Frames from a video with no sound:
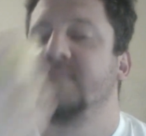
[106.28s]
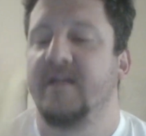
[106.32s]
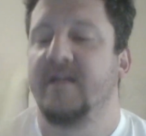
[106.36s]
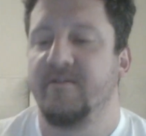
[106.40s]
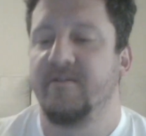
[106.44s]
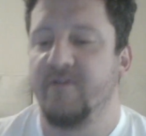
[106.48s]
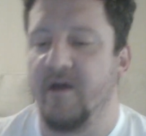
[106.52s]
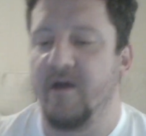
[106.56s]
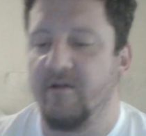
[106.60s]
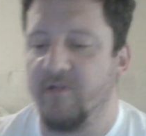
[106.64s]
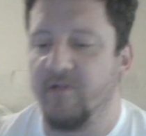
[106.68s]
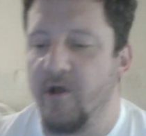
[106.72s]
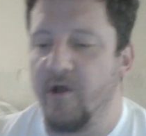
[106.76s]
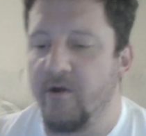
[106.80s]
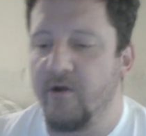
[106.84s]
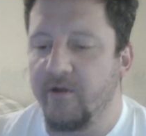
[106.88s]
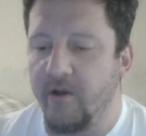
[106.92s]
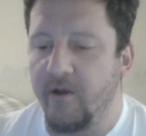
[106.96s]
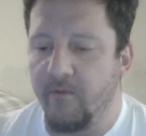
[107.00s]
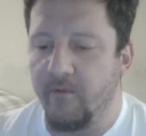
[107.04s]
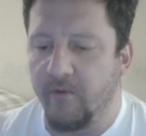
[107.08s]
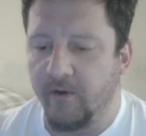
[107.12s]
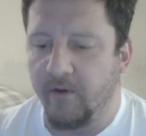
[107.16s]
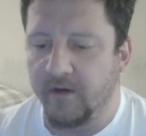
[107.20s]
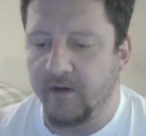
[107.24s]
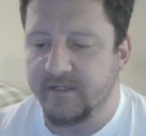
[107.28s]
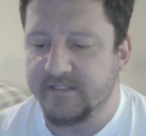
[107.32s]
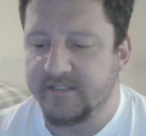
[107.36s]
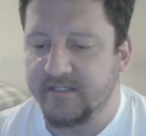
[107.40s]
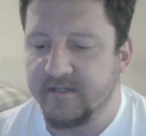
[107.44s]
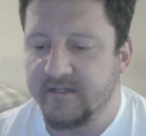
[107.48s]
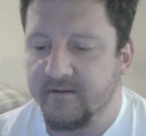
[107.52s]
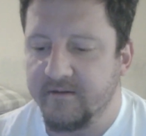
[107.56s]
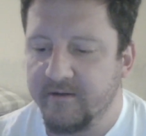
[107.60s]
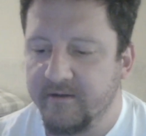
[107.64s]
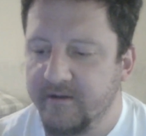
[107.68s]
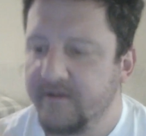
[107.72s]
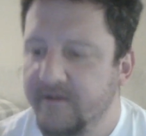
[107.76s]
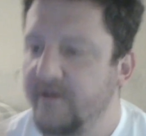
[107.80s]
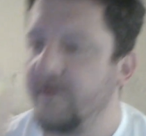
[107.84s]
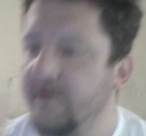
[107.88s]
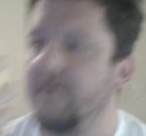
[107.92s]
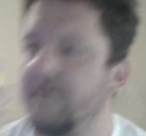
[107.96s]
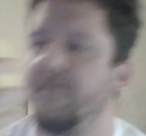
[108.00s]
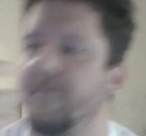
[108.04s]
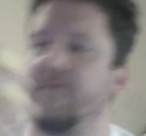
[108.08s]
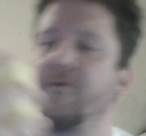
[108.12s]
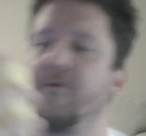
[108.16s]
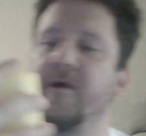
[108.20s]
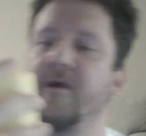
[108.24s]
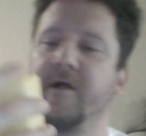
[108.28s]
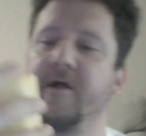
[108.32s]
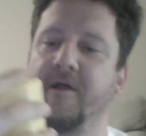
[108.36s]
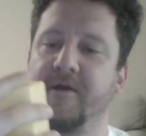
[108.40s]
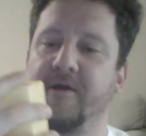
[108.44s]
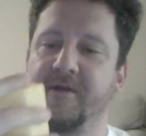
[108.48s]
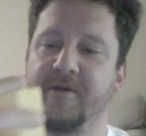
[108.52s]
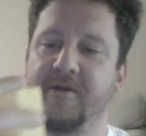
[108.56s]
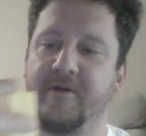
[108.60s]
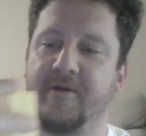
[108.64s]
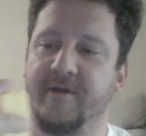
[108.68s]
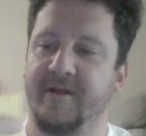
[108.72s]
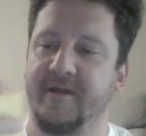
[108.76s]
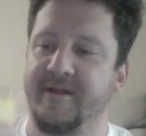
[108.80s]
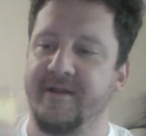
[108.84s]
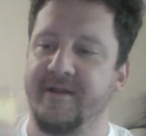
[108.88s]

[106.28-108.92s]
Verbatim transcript: The logo works. Oh,